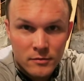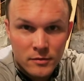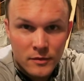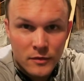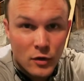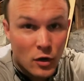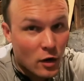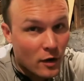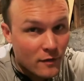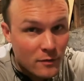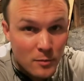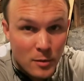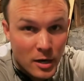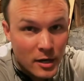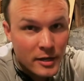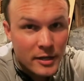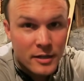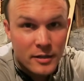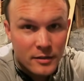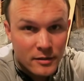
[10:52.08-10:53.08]
If you don't have the
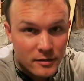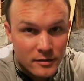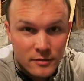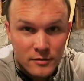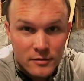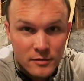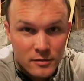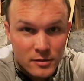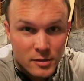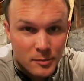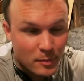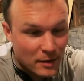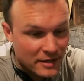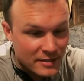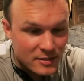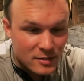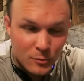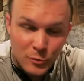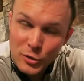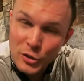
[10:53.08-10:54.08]
money to
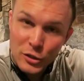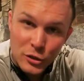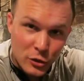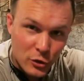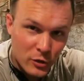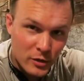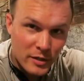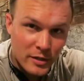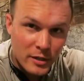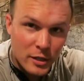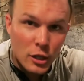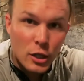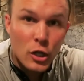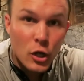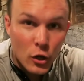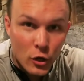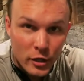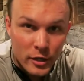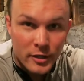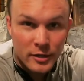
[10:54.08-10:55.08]
pay someone to do it,
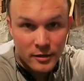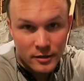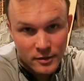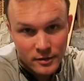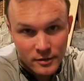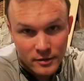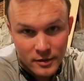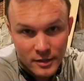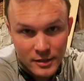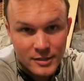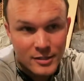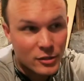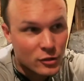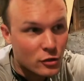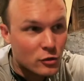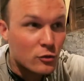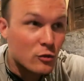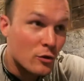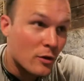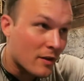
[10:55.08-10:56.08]
learn it until
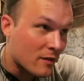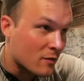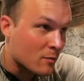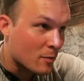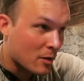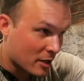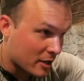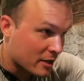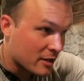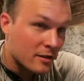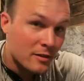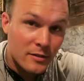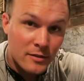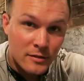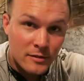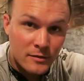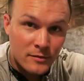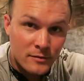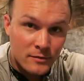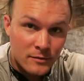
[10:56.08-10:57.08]
you do have the money
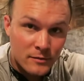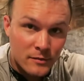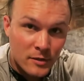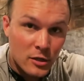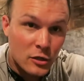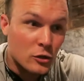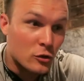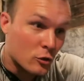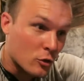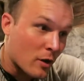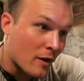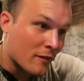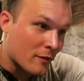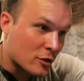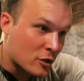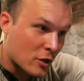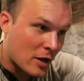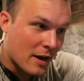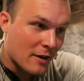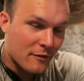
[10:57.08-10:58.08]
and you do have
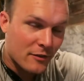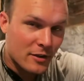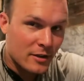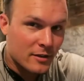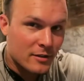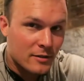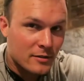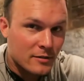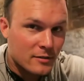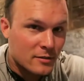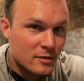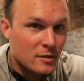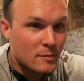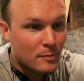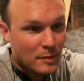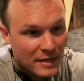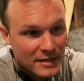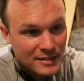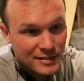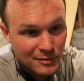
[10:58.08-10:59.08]
the traffic to
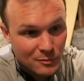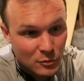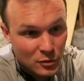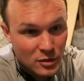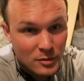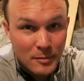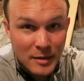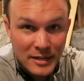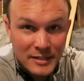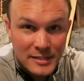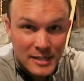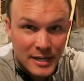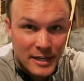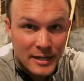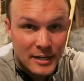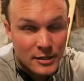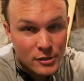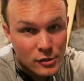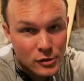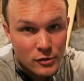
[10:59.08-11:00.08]
pay someone to
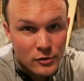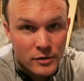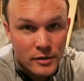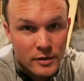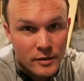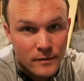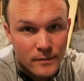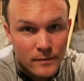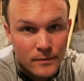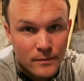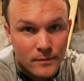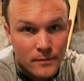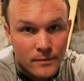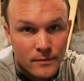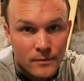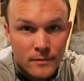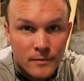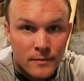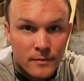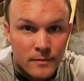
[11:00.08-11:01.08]
maintain it and do it.
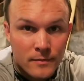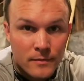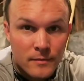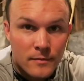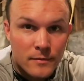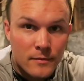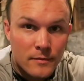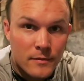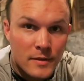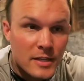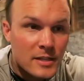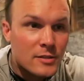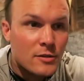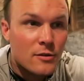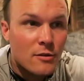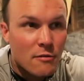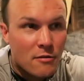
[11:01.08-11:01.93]
These are